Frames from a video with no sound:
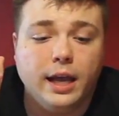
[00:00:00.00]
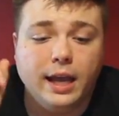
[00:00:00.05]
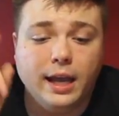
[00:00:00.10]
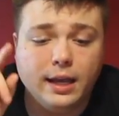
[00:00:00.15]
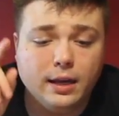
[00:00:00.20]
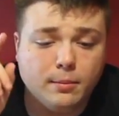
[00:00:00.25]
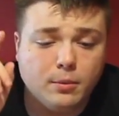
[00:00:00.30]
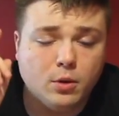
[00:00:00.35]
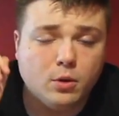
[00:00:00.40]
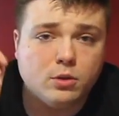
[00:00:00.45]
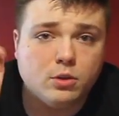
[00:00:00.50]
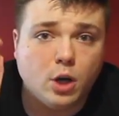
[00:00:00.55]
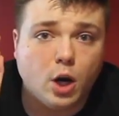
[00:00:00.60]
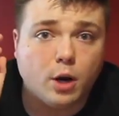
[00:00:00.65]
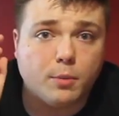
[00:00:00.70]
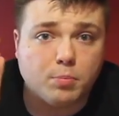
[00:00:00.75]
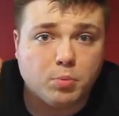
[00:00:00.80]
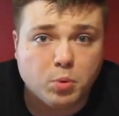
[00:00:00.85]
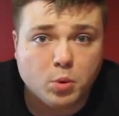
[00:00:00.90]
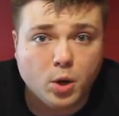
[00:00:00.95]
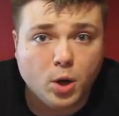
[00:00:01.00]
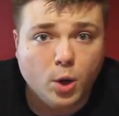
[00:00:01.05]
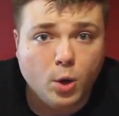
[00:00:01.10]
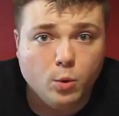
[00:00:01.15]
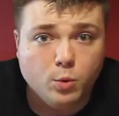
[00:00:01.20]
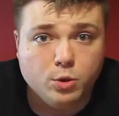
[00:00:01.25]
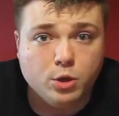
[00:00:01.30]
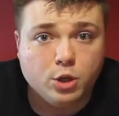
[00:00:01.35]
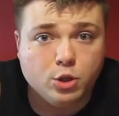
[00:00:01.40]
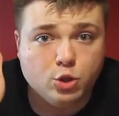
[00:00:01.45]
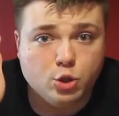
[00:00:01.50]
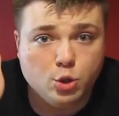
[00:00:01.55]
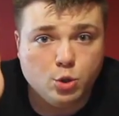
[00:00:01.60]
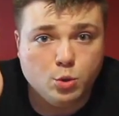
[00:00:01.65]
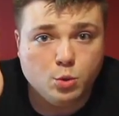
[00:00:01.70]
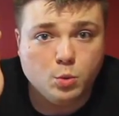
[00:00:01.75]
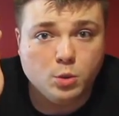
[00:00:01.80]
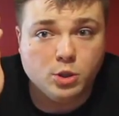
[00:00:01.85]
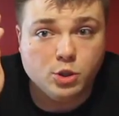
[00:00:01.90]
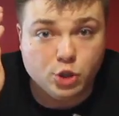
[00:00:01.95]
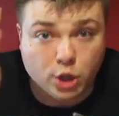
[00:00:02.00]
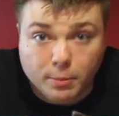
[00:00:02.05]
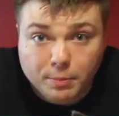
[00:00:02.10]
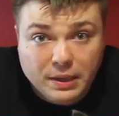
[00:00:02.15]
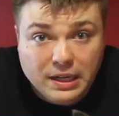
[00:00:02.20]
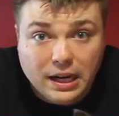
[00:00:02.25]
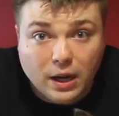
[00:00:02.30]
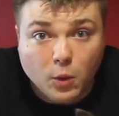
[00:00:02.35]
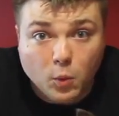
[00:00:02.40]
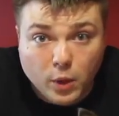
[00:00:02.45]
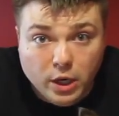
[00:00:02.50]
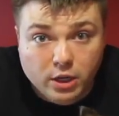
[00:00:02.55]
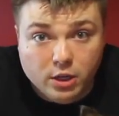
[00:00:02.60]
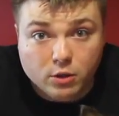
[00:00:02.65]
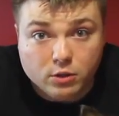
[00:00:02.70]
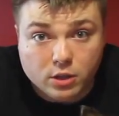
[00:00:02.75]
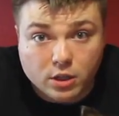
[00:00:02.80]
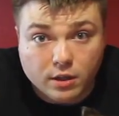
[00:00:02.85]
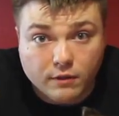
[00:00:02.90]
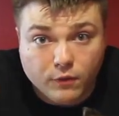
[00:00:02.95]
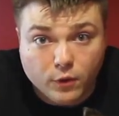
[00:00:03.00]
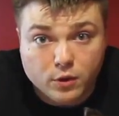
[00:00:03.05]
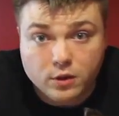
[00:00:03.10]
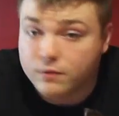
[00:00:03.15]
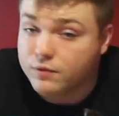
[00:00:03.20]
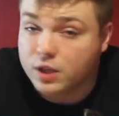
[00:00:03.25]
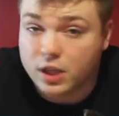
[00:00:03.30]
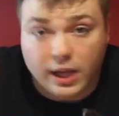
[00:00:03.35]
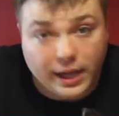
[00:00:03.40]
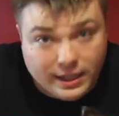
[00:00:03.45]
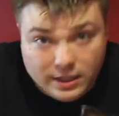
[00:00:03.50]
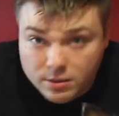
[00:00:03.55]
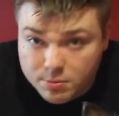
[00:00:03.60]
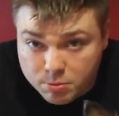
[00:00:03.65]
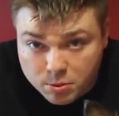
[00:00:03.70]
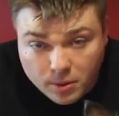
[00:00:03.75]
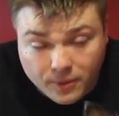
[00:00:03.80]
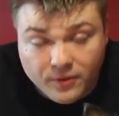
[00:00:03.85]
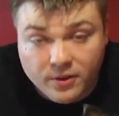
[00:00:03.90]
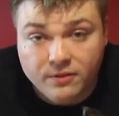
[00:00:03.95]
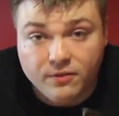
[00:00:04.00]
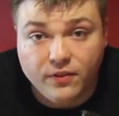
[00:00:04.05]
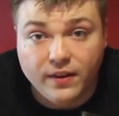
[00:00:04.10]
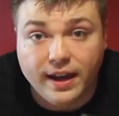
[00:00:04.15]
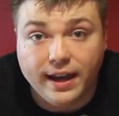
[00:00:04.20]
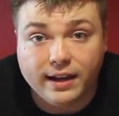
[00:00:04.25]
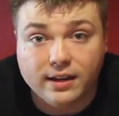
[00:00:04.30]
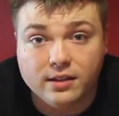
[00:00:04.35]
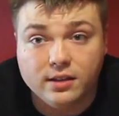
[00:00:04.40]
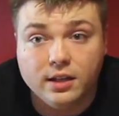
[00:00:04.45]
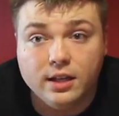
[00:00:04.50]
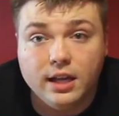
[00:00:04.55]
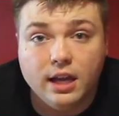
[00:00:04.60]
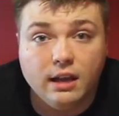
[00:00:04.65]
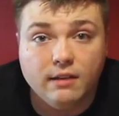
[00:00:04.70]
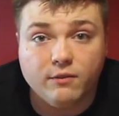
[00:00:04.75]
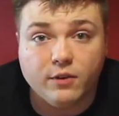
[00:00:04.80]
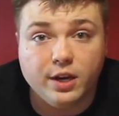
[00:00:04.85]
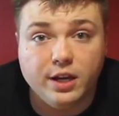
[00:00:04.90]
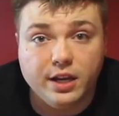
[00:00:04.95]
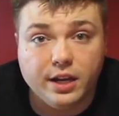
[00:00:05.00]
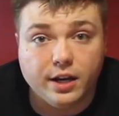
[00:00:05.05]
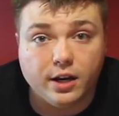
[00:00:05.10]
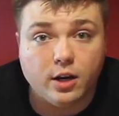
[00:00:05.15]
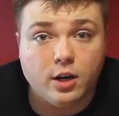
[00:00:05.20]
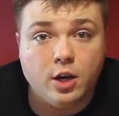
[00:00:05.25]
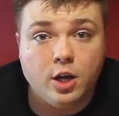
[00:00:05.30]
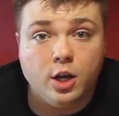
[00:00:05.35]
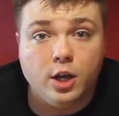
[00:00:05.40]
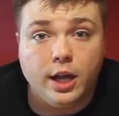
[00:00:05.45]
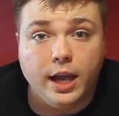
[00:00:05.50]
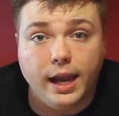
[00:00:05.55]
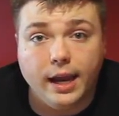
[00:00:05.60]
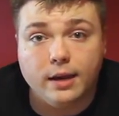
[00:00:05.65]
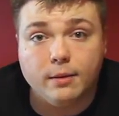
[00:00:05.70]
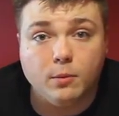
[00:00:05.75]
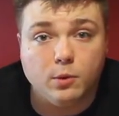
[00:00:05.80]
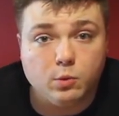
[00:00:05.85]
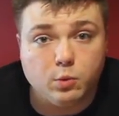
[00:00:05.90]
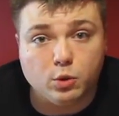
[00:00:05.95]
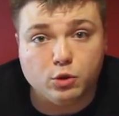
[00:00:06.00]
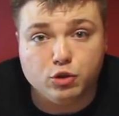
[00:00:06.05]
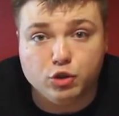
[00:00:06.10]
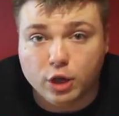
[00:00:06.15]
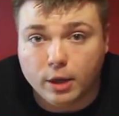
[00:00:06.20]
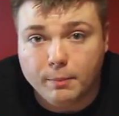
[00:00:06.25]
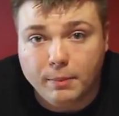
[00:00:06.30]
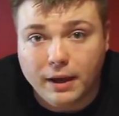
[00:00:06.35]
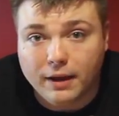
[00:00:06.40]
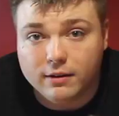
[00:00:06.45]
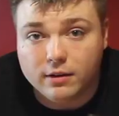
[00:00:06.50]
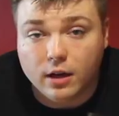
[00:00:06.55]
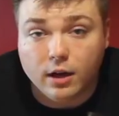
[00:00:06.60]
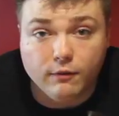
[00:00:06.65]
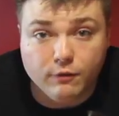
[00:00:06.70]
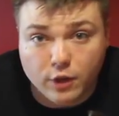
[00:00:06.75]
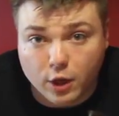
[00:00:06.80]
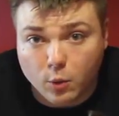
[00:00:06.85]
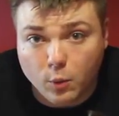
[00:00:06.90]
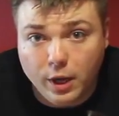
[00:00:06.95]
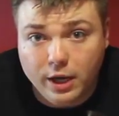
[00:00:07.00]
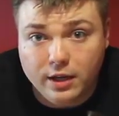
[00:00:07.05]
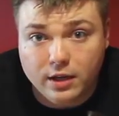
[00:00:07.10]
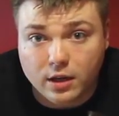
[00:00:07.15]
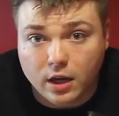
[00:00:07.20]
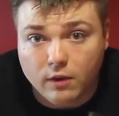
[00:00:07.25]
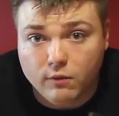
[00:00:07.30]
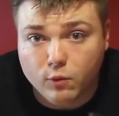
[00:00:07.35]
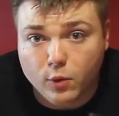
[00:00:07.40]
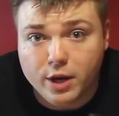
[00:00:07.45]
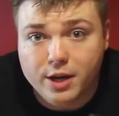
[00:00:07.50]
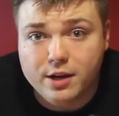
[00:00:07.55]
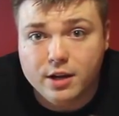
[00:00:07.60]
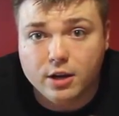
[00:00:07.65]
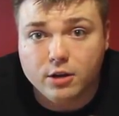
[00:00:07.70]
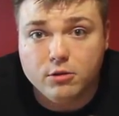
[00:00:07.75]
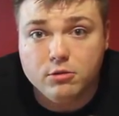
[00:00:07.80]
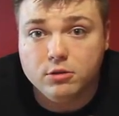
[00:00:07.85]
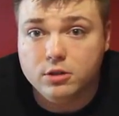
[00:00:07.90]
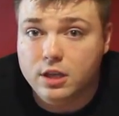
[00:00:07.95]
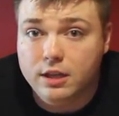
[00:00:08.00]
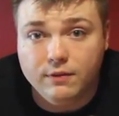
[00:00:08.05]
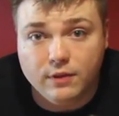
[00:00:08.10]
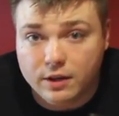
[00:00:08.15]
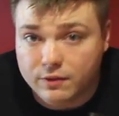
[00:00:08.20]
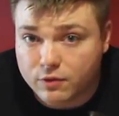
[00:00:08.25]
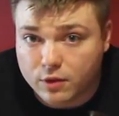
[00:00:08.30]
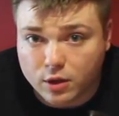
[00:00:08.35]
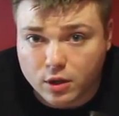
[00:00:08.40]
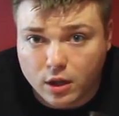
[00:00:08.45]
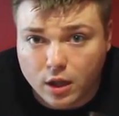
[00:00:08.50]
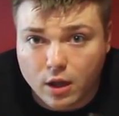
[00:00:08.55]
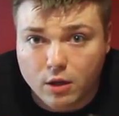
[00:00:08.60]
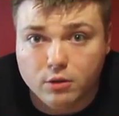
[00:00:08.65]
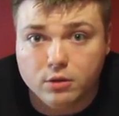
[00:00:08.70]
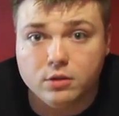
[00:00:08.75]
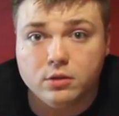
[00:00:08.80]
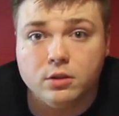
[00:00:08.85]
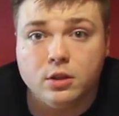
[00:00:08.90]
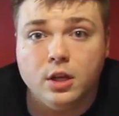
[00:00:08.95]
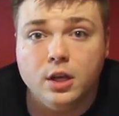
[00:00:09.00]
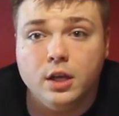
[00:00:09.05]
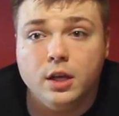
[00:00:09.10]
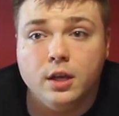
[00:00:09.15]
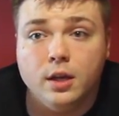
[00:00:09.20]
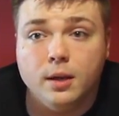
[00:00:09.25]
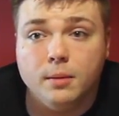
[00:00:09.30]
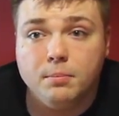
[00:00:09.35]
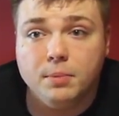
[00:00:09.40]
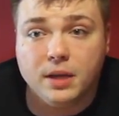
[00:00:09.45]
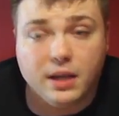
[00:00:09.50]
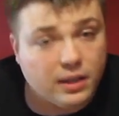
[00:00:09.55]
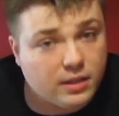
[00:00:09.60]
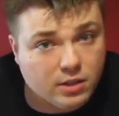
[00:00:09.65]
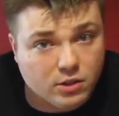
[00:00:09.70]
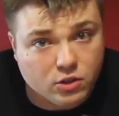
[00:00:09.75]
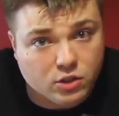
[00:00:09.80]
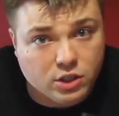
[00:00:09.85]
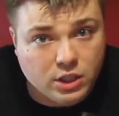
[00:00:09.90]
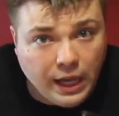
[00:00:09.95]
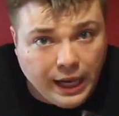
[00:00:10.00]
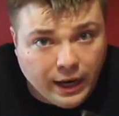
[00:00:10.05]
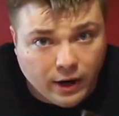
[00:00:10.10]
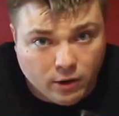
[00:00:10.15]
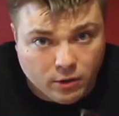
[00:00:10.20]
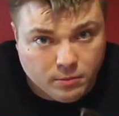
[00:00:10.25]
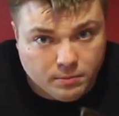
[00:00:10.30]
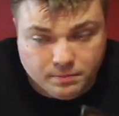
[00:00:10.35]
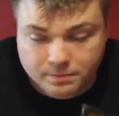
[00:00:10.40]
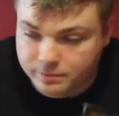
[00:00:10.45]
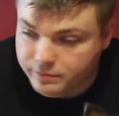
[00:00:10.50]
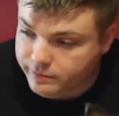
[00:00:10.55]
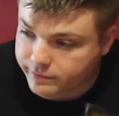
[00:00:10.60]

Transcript: Animals are prone to jumping out windows on the 4th of July. It's a proven fact. Every year, animals will jump out of their windows, even if they're closed, because they're scared.